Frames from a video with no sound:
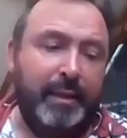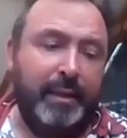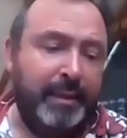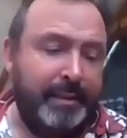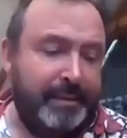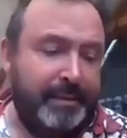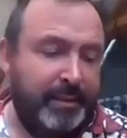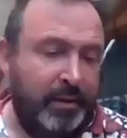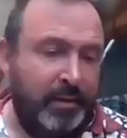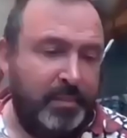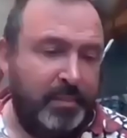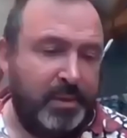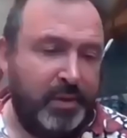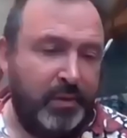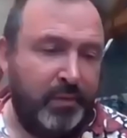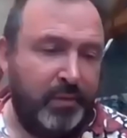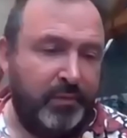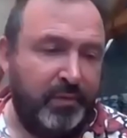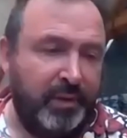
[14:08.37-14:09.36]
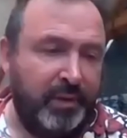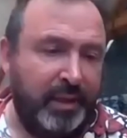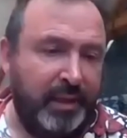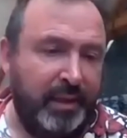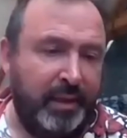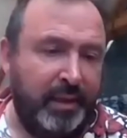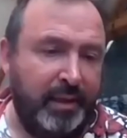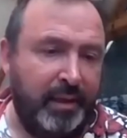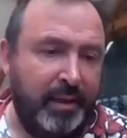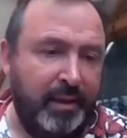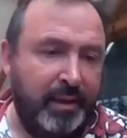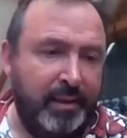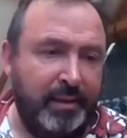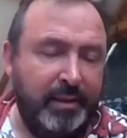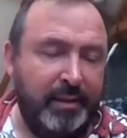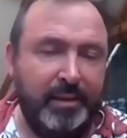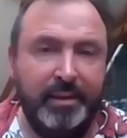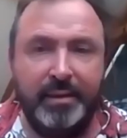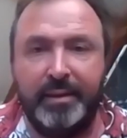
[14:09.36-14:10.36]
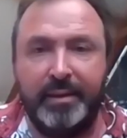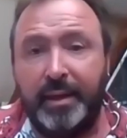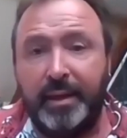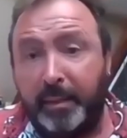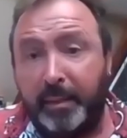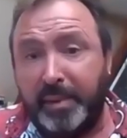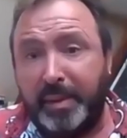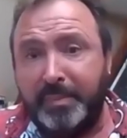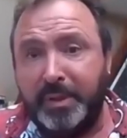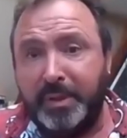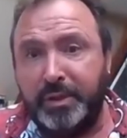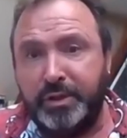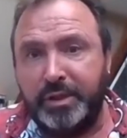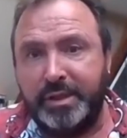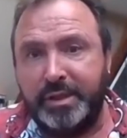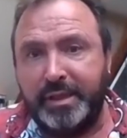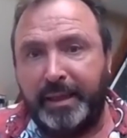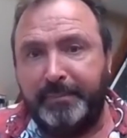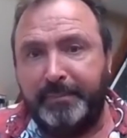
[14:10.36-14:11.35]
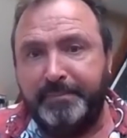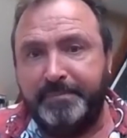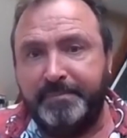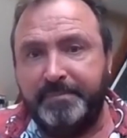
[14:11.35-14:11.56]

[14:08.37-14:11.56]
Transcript: in terms of the climate emergency.